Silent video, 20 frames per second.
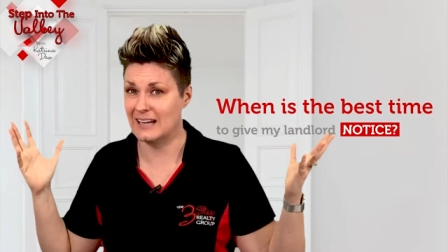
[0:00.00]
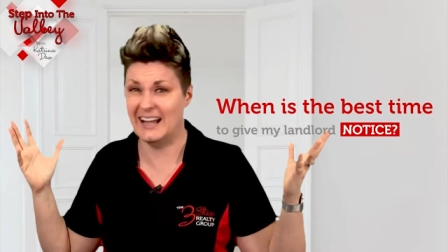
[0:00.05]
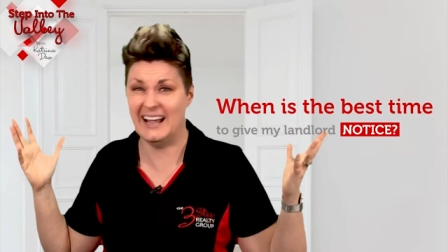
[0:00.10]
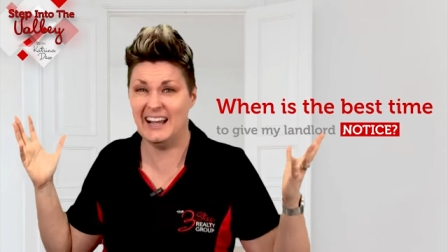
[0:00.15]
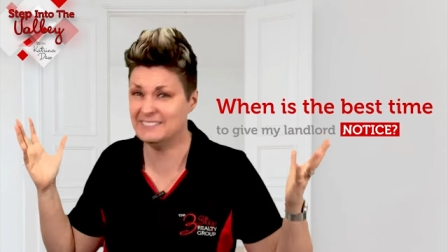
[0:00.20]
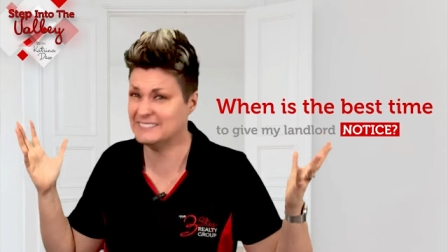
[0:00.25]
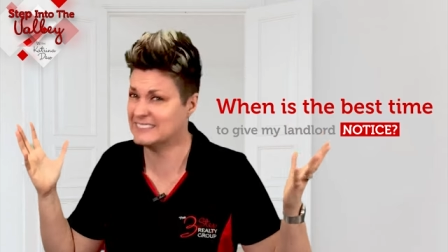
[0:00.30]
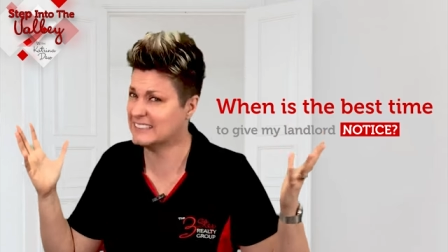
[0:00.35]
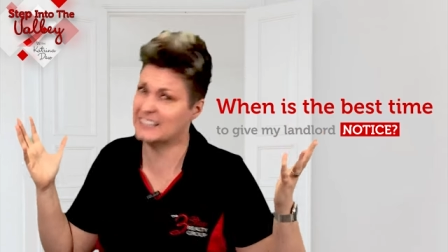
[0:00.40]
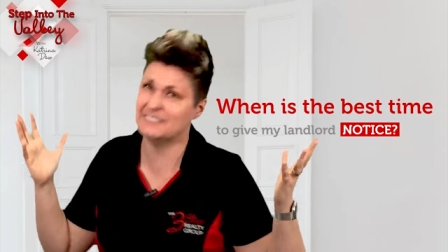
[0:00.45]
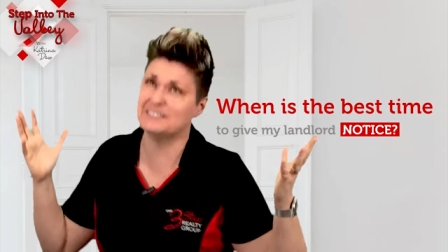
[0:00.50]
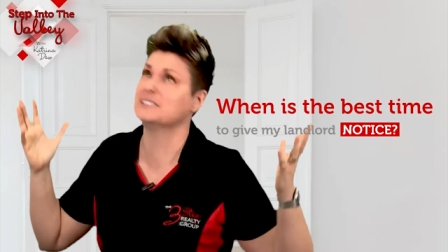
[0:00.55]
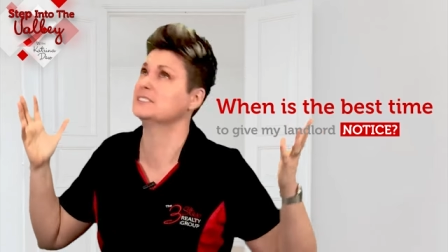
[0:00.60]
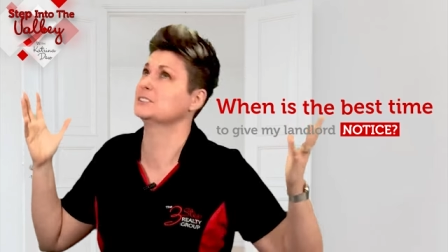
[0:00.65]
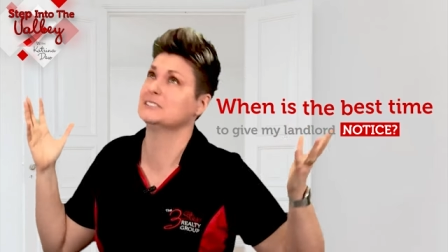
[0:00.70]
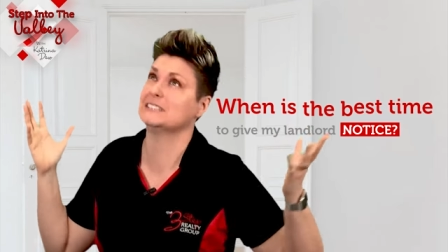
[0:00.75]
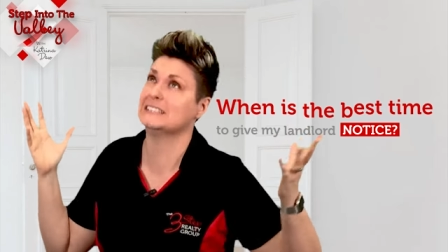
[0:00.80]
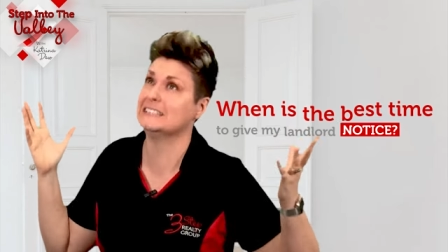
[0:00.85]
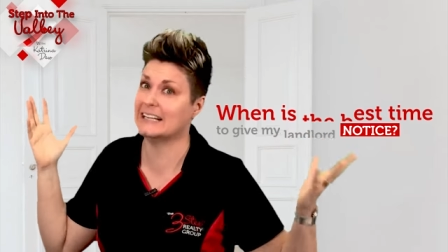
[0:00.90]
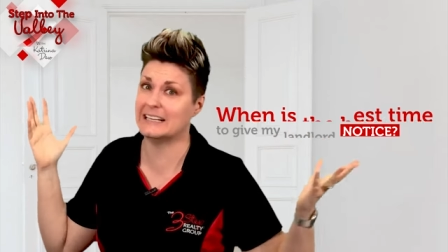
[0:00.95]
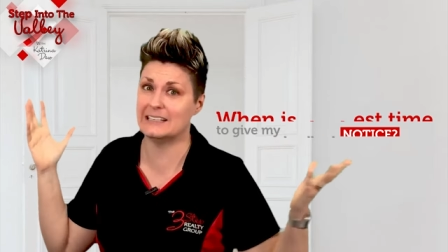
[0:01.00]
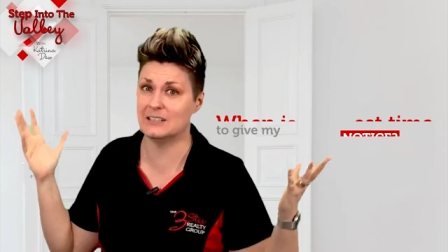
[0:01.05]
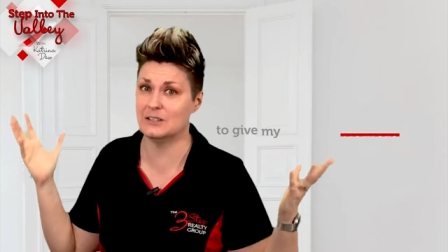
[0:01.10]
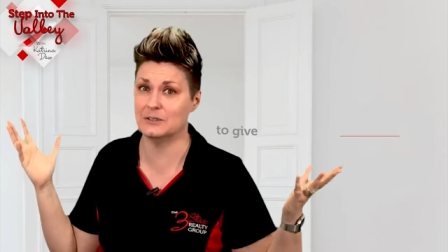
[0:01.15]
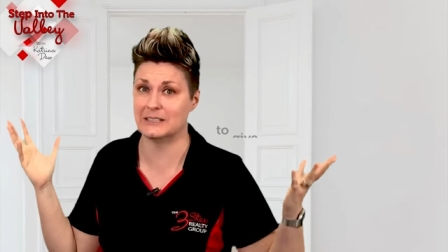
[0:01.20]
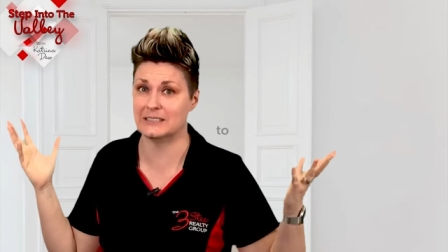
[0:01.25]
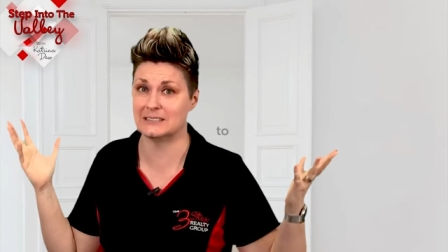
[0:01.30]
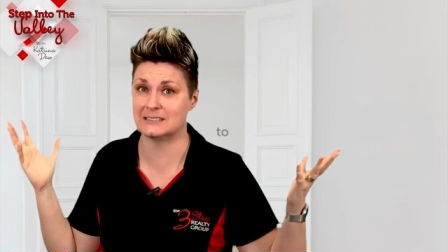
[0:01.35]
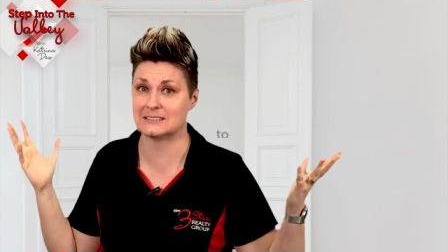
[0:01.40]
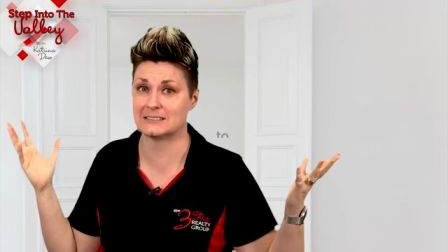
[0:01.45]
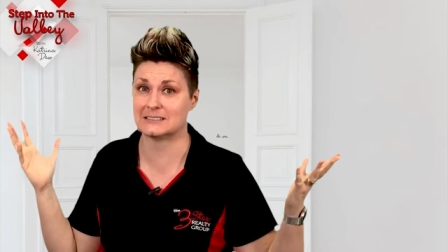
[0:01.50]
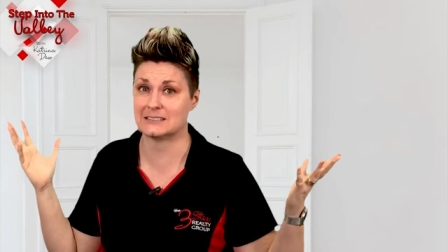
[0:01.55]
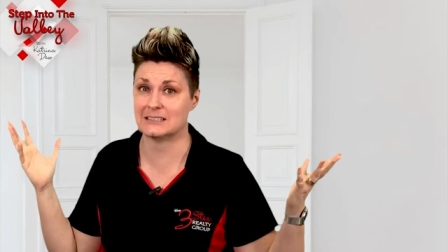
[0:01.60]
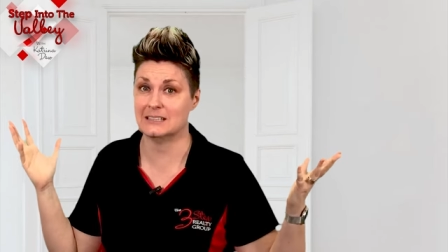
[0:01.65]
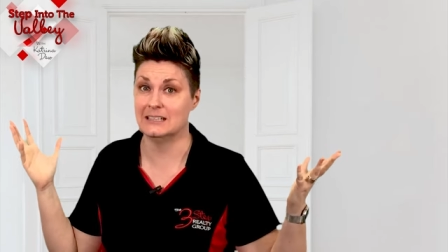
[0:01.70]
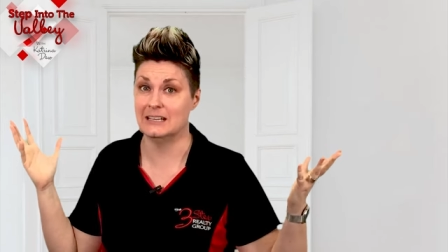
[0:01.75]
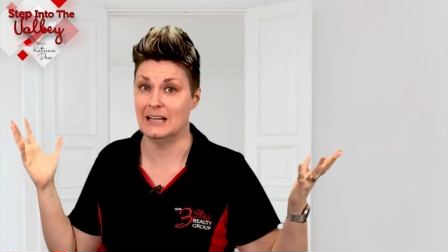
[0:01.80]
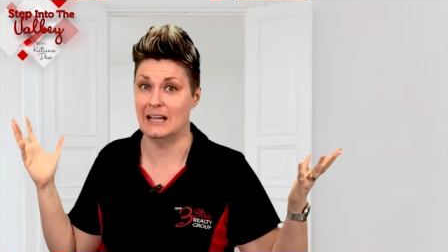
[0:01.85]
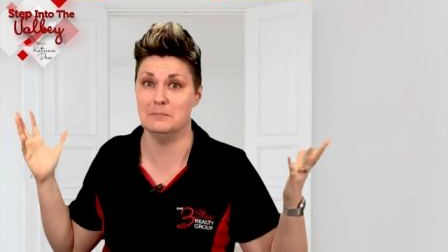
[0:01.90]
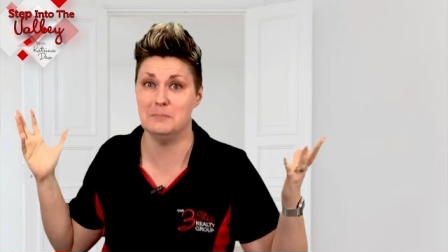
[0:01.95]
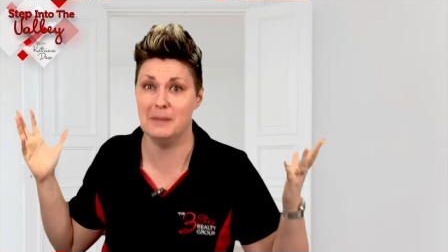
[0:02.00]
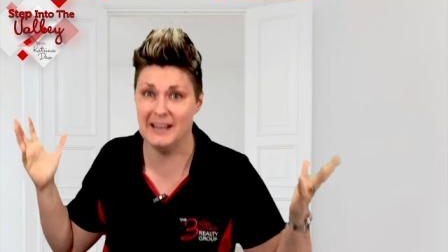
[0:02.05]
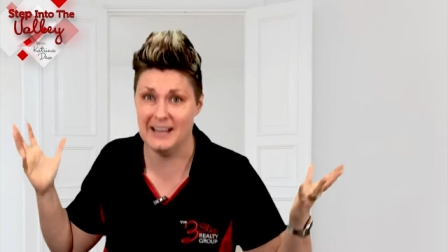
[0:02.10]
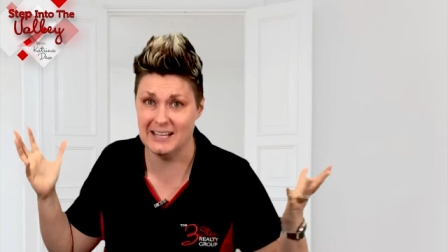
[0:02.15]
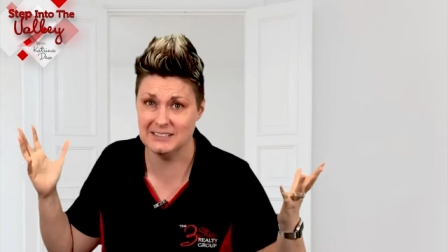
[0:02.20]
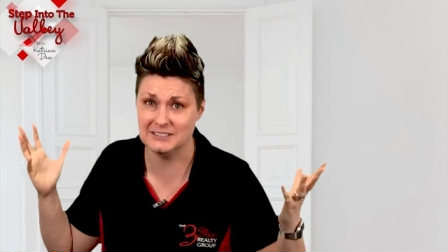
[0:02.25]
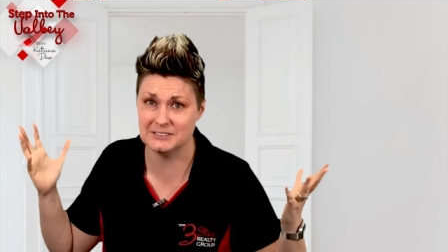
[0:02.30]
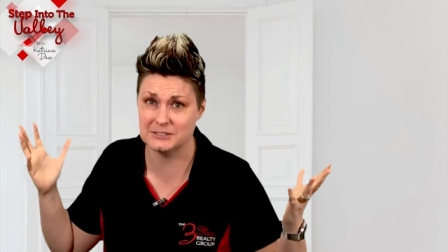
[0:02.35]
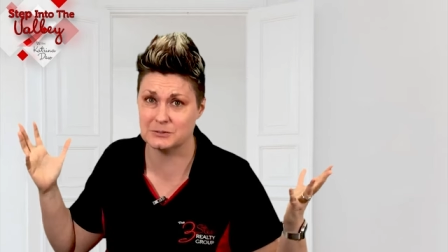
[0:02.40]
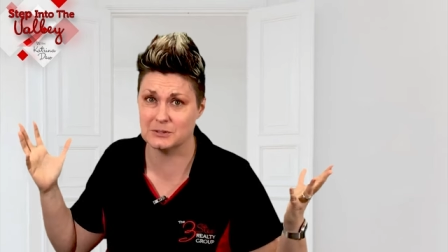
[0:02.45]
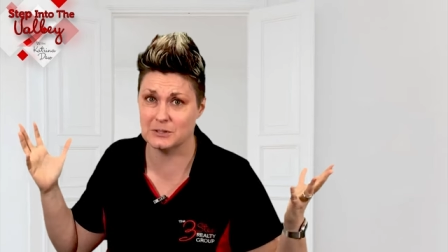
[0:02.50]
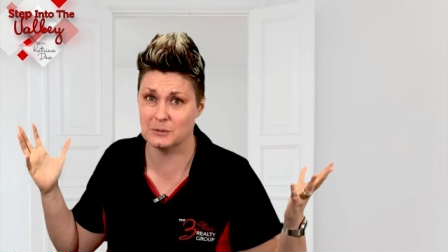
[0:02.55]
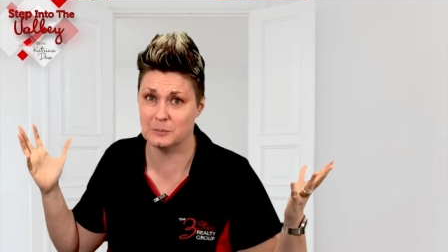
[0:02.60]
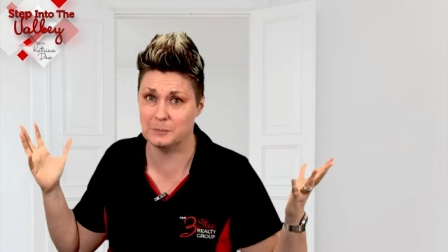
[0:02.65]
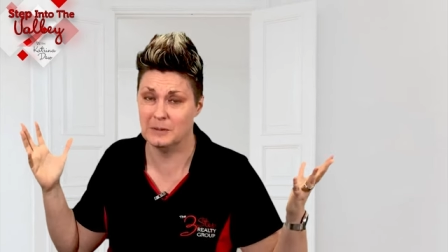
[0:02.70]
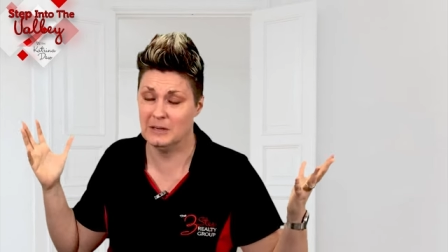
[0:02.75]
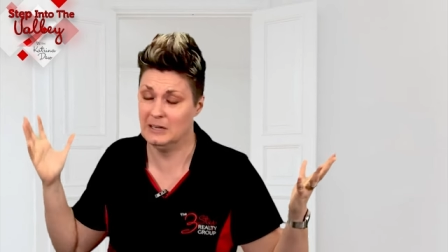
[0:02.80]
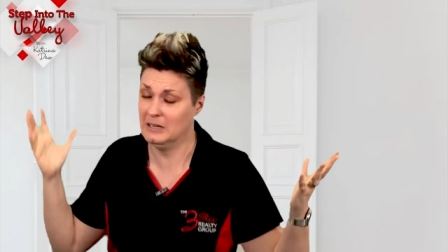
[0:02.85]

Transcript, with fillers: I have to give a thirty day notice, and my escrow